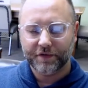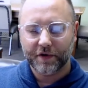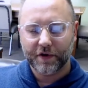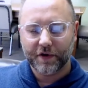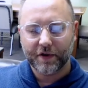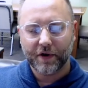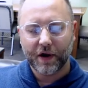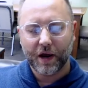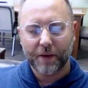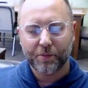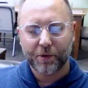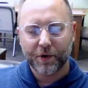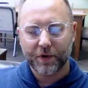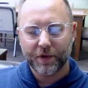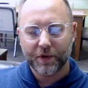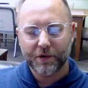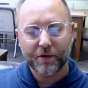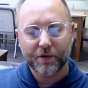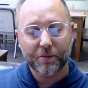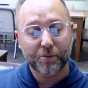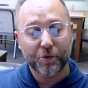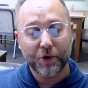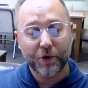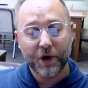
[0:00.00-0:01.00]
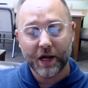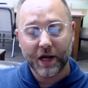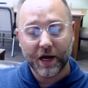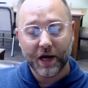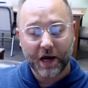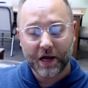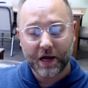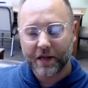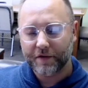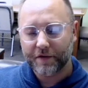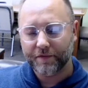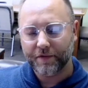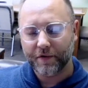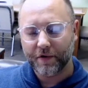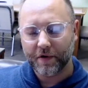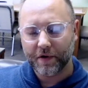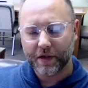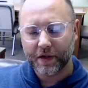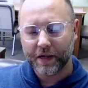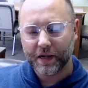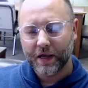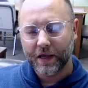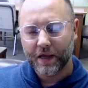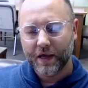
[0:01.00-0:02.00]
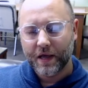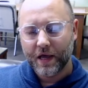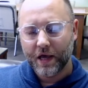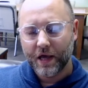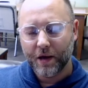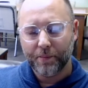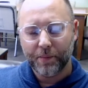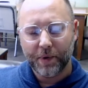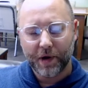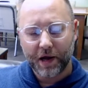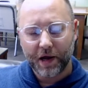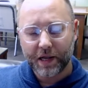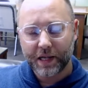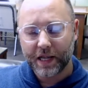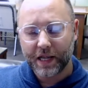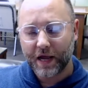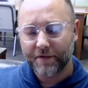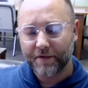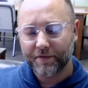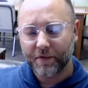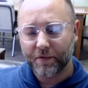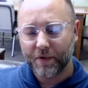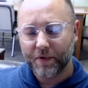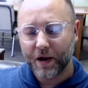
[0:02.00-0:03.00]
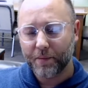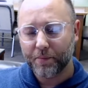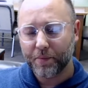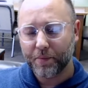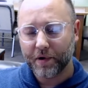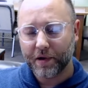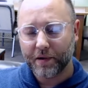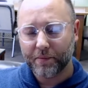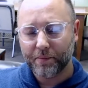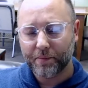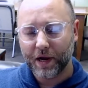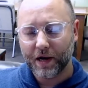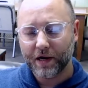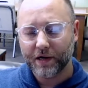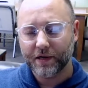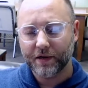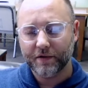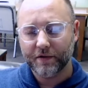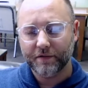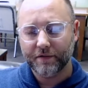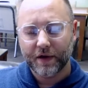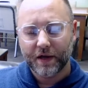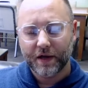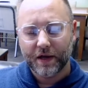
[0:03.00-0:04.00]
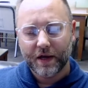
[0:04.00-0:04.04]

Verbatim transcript: Father, I pray that you would break us first, help us have the right perspective,